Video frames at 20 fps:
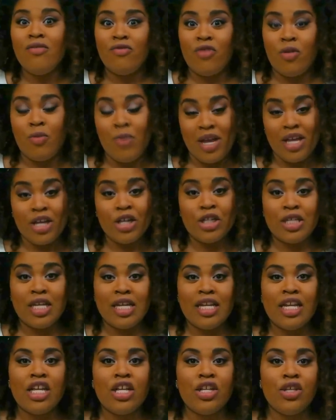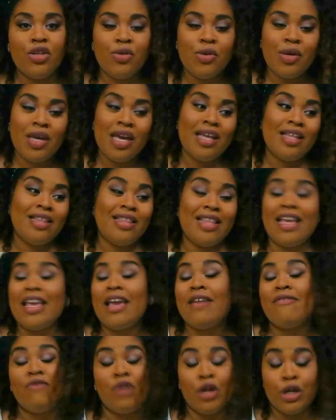from my understanding, they
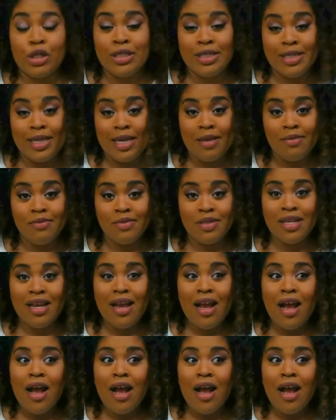get first dibs.